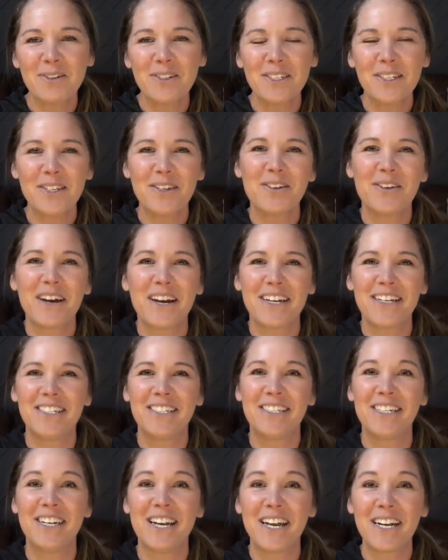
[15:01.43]
see you
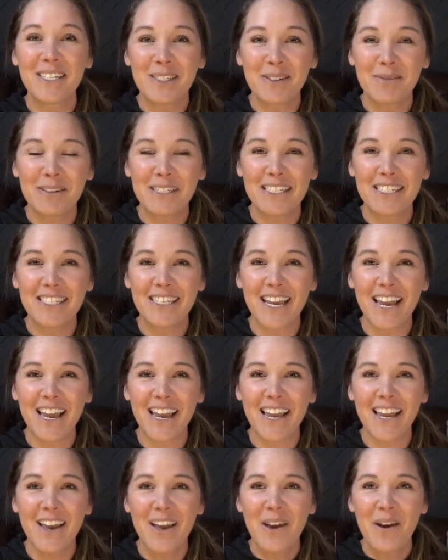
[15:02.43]
guys next
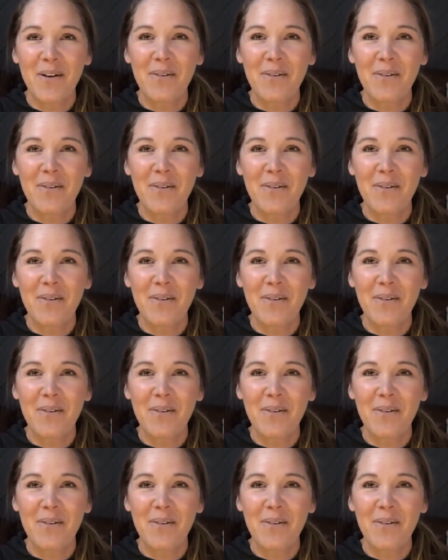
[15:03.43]
Wednesday.